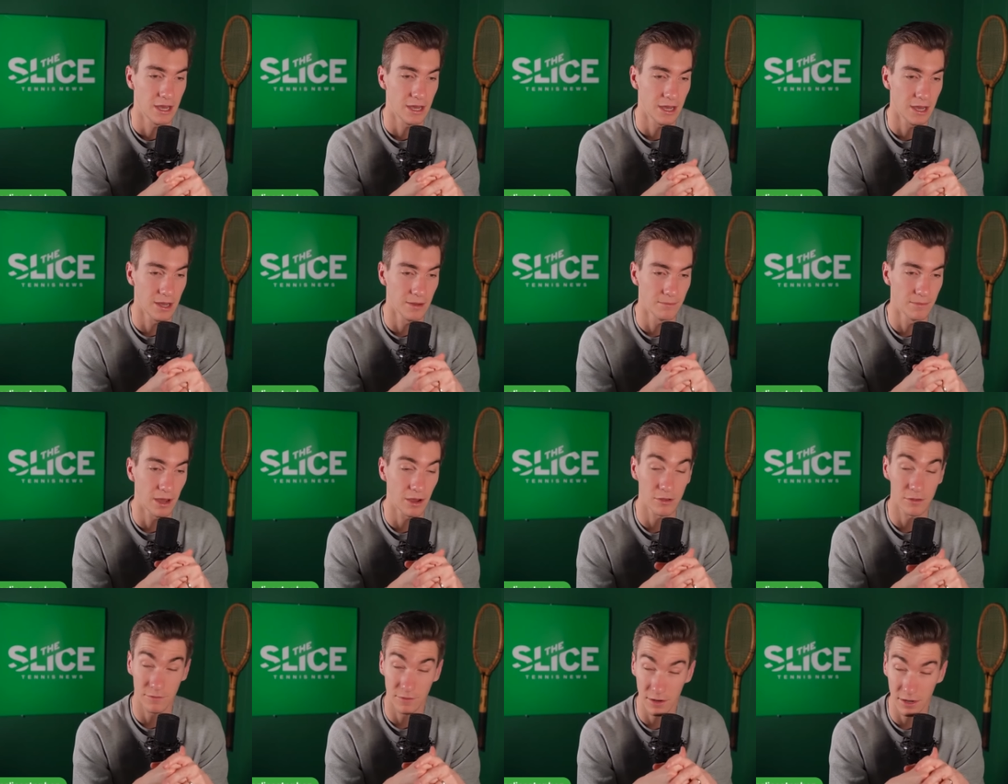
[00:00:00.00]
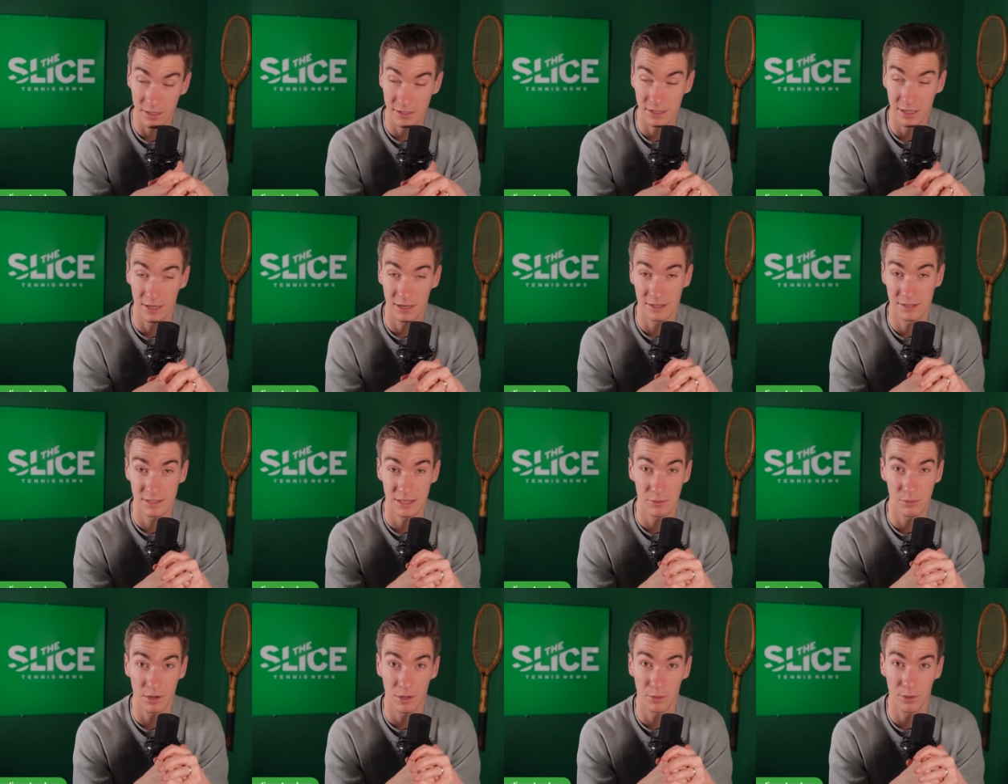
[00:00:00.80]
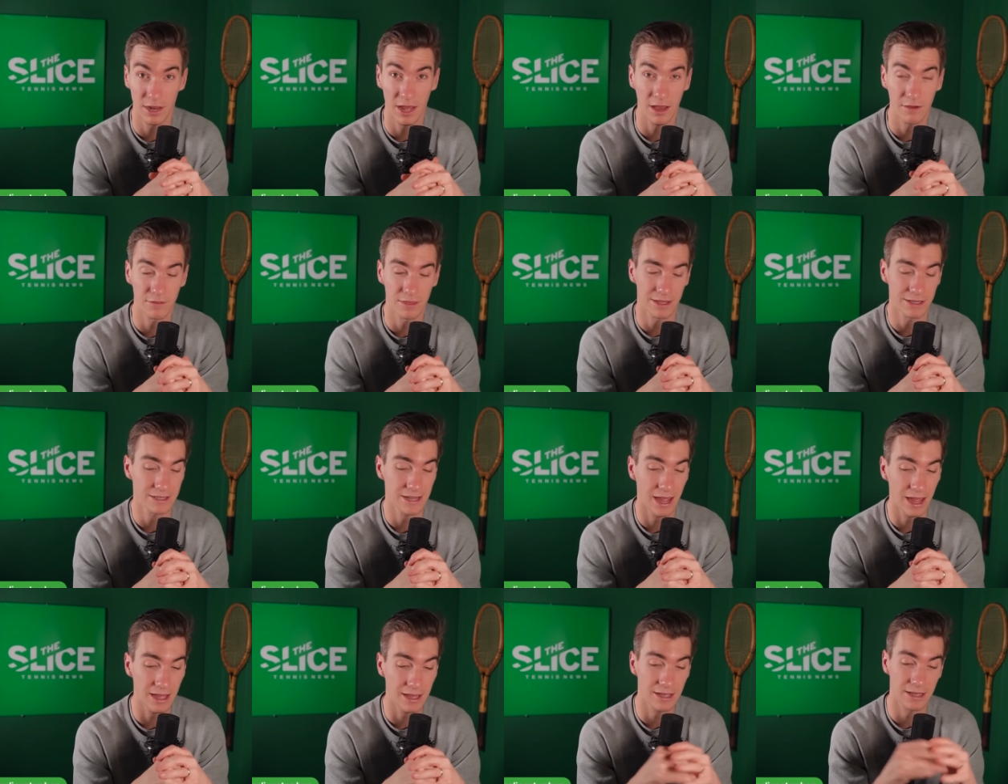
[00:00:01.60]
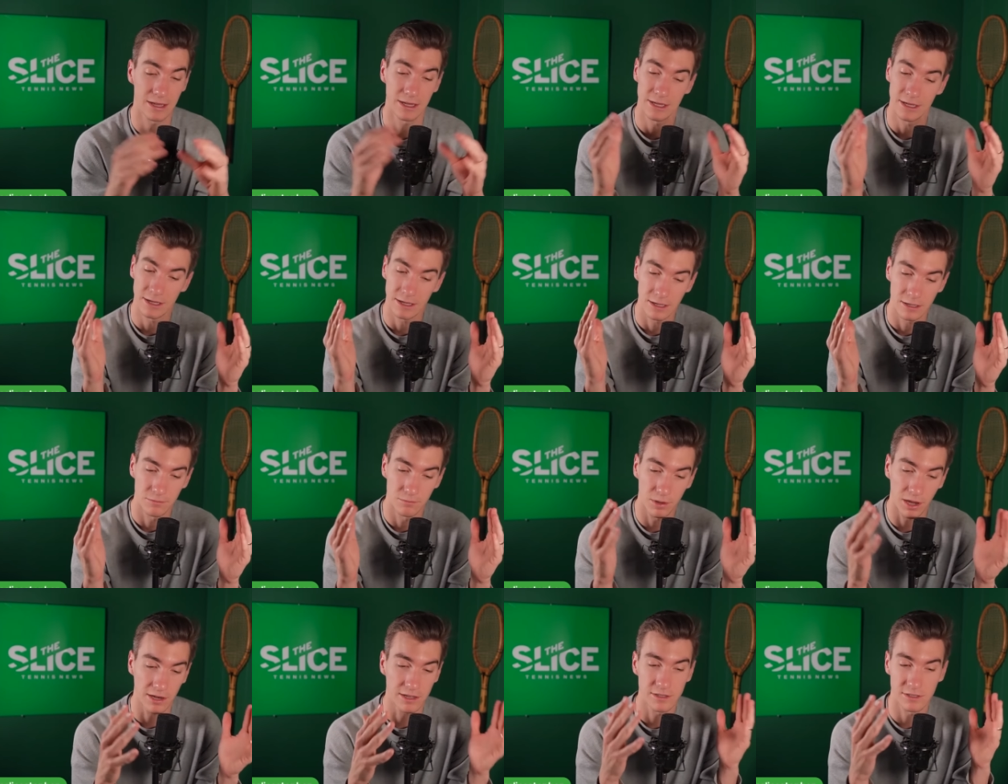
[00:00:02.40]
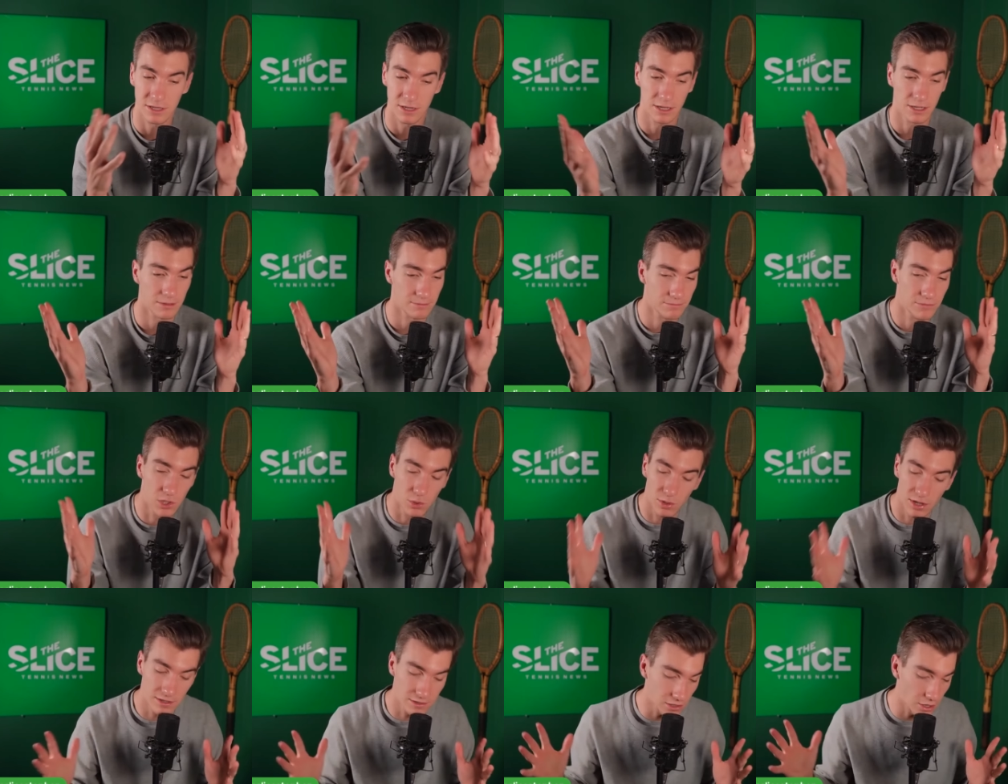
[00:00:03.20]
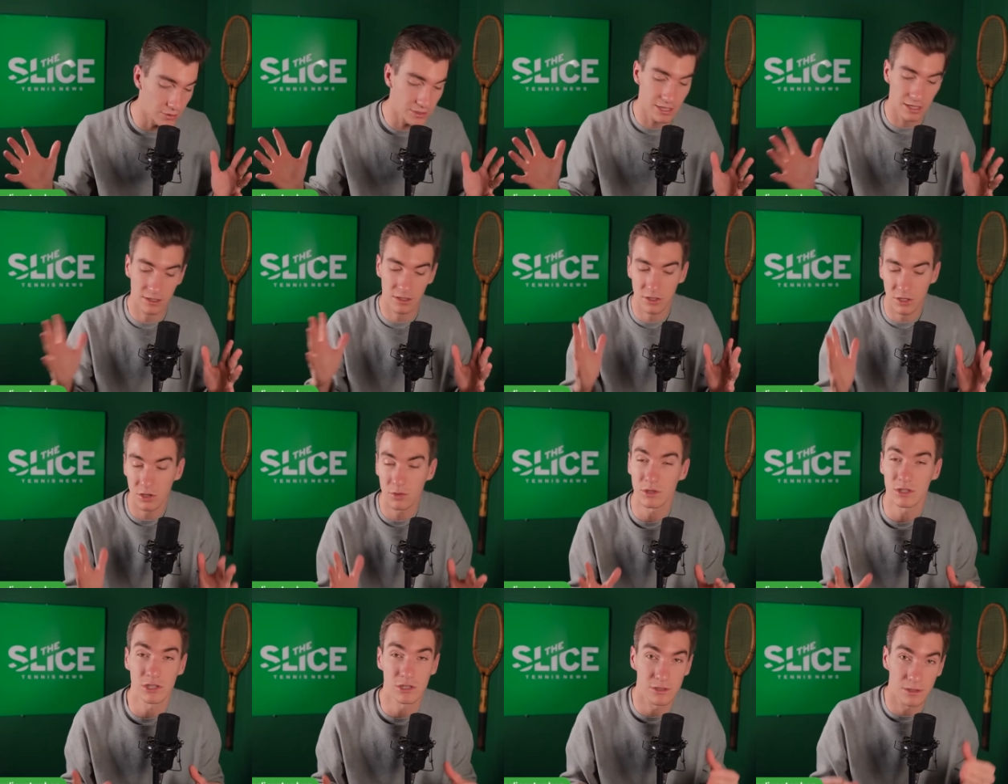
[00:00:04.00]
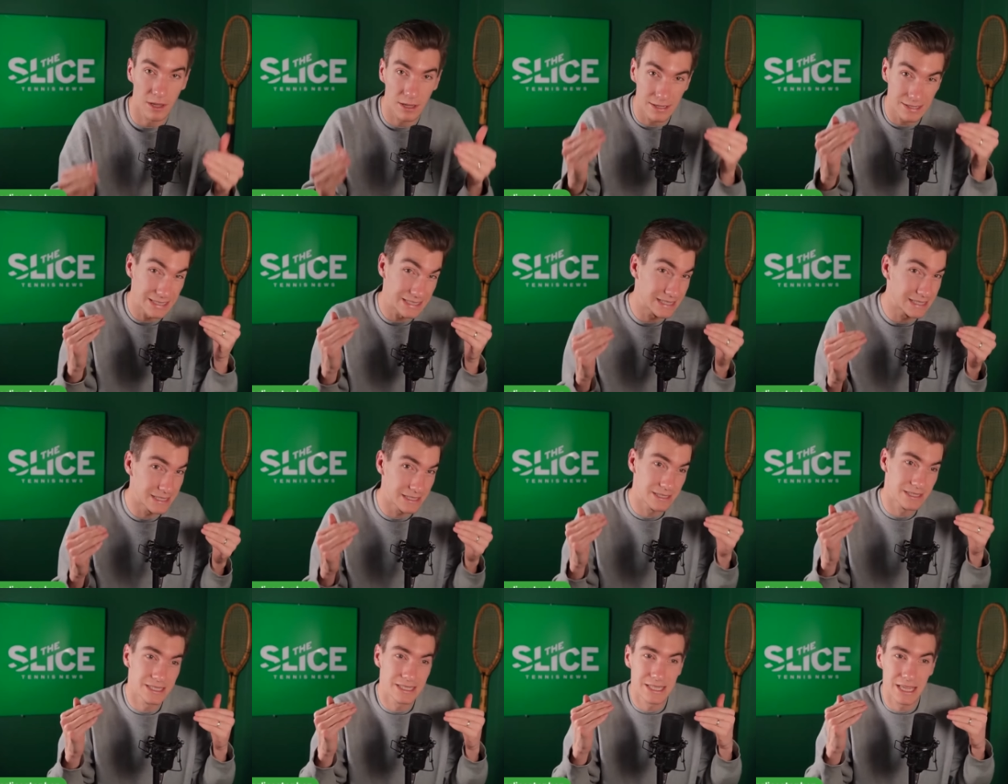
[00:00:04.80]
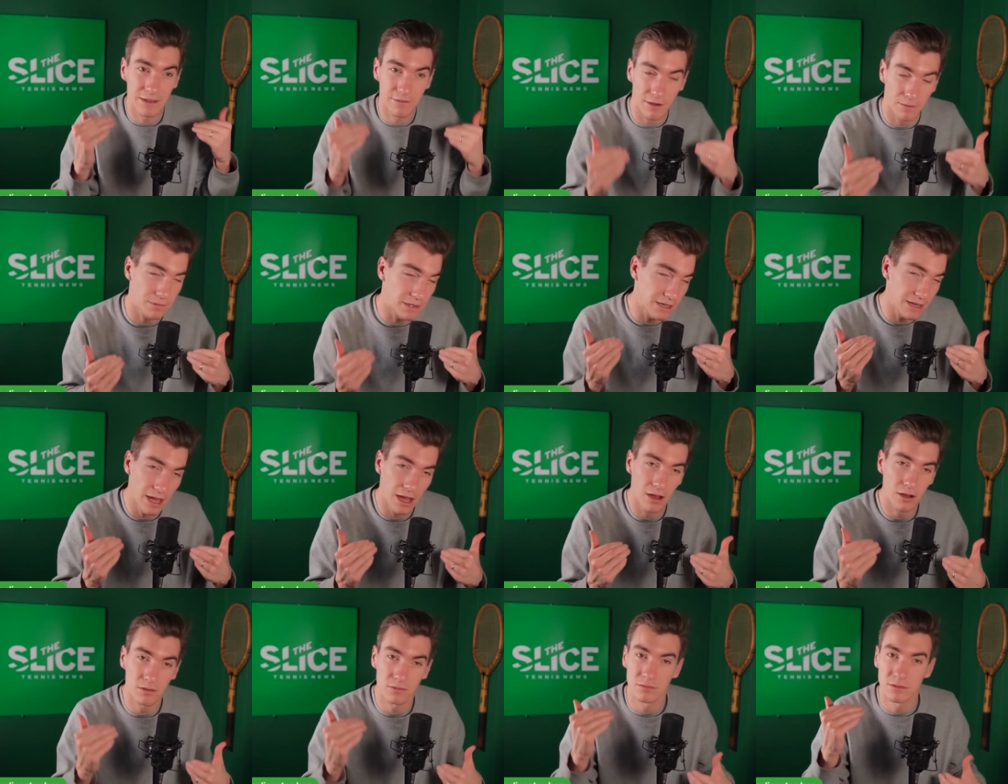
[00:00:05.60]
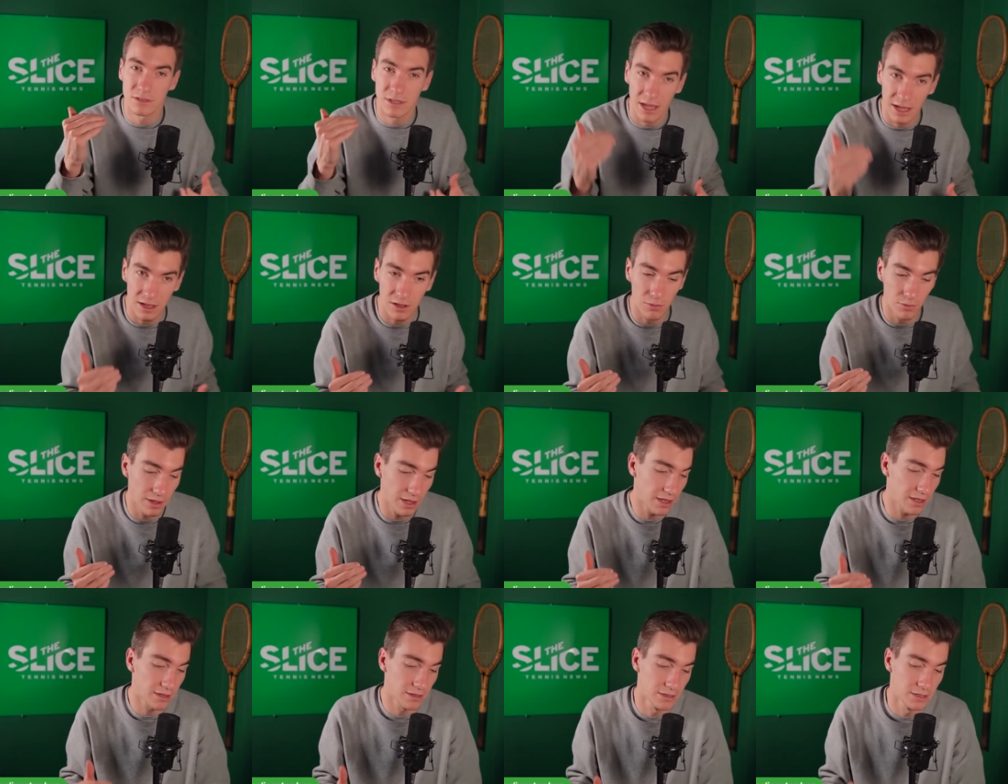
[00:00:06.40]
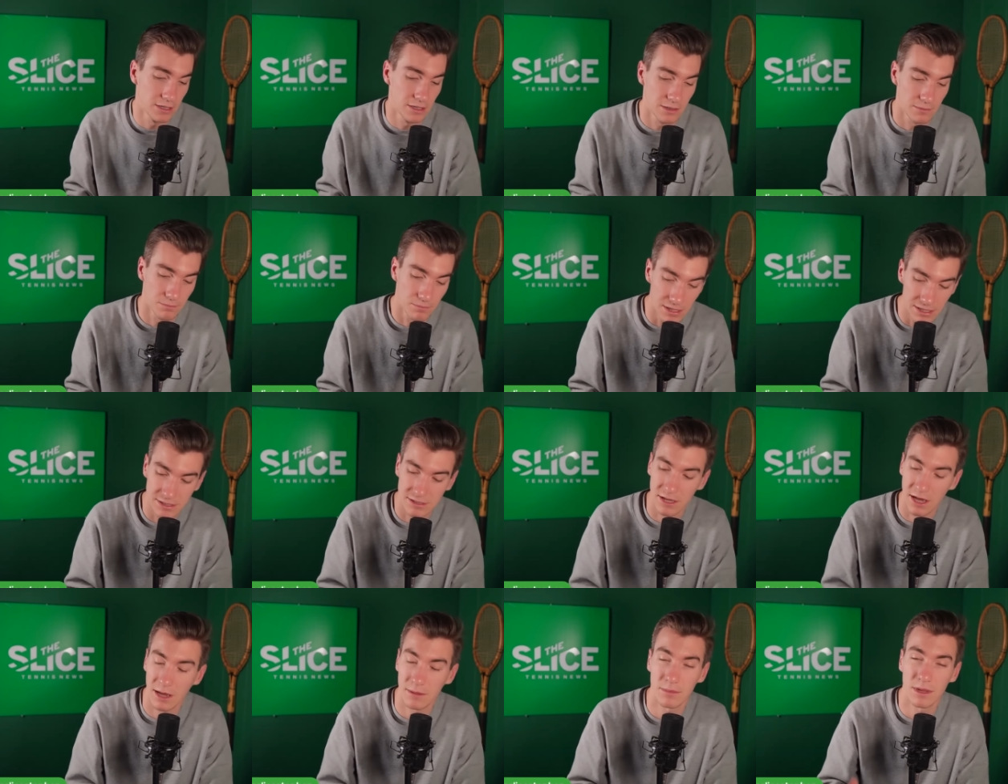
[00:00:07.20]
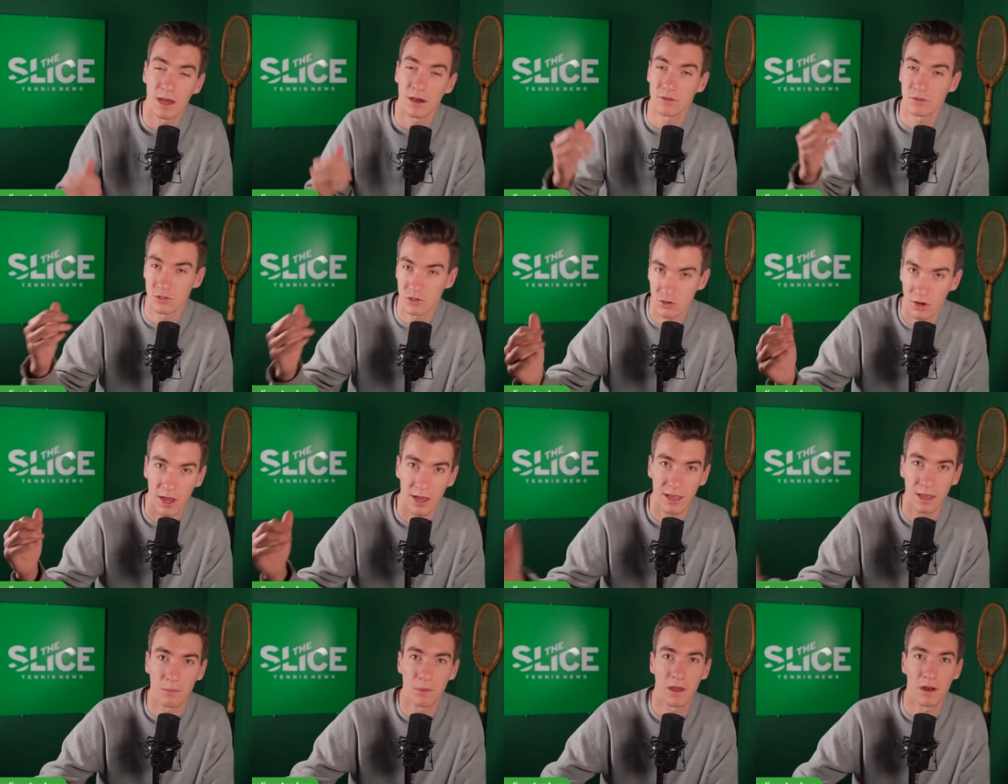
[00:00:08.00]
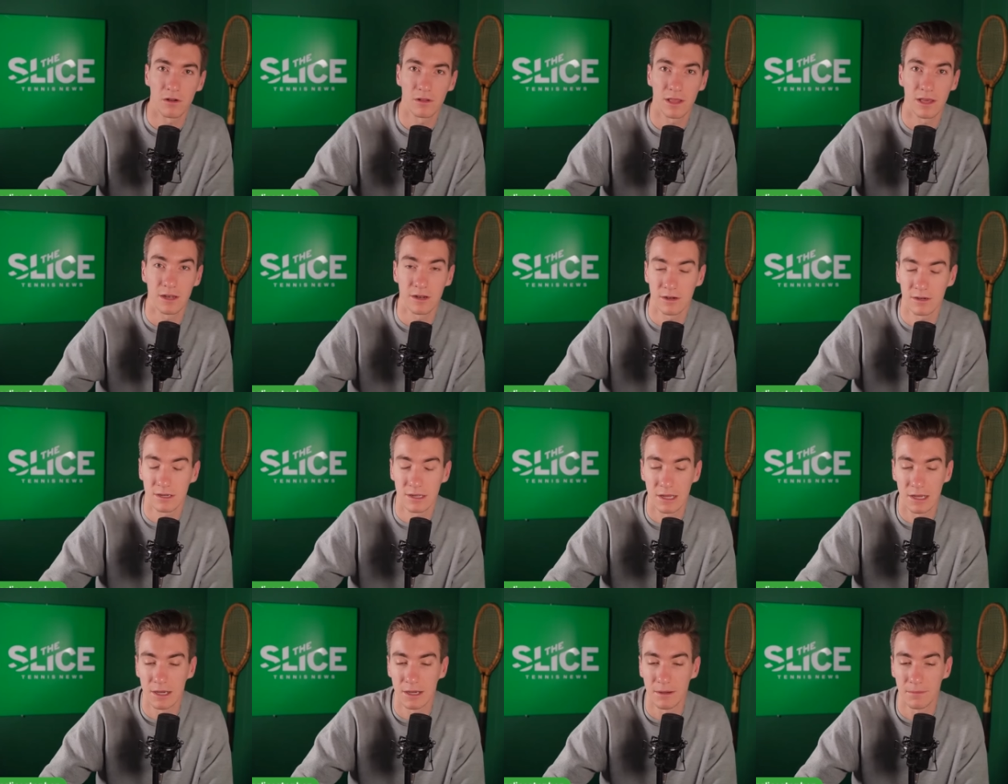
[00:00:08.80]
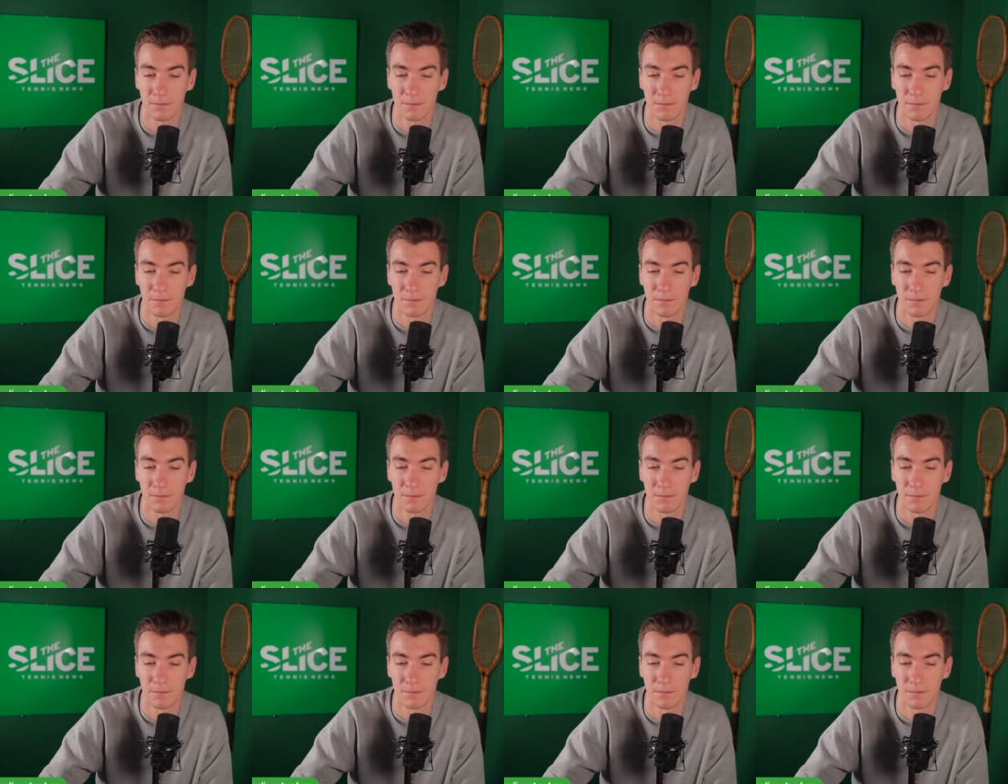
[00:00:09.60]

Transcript: I was very excited to see what he would have in the tank, but he's going to do what he's always had to do, which is give up the now, take away, miss time now to try and get better later.